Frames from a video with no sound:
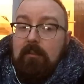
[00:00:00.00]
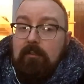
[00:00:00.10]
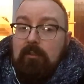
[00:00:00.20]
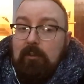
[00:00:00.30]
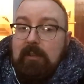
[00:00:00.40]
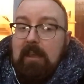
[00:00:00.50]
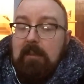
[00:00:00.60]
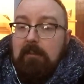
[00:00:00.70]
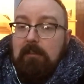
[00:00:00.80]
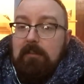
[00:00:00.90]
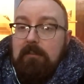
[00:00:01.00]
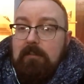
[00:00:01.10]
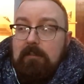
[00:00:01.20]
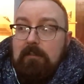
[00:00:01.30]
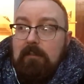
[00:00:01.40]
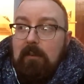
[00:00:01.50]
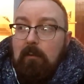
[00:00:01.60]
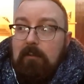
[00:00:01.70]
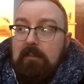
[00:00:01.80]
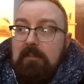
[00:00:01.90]
Dunhill are
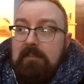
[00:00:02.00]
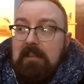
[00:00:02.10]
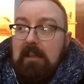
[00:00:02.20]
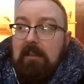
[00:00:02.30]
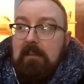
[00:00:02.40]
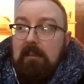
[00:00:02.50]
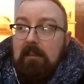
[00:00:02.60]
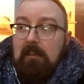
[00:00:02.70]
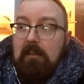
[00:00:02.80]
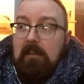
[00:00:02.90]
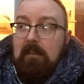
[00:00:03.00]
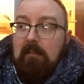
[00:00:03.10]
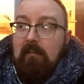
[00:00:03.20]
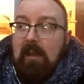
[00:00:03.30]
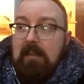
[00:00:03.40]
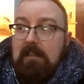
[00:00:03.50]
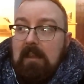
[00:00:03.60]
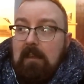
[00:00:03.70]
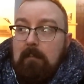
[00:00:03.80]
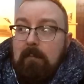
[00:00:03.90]
wanting to take their
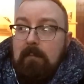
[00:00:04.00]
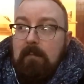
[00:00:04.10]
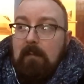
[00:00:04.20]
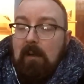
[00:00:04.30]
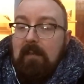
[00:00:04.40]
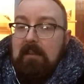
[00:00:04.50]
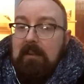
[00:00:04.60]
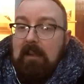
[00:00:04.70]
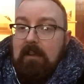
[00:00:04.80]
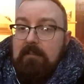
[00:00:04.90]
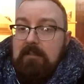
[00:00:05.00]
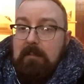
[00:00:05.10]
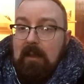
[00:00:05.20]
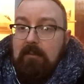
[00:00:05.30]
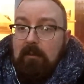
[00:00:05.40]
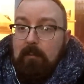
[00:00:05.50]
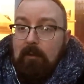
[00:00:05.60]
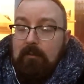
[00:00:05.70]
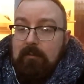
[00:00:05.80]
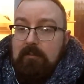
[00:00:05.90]
name off any kind of tobacco
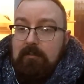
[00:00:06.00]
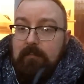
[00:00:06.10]
products.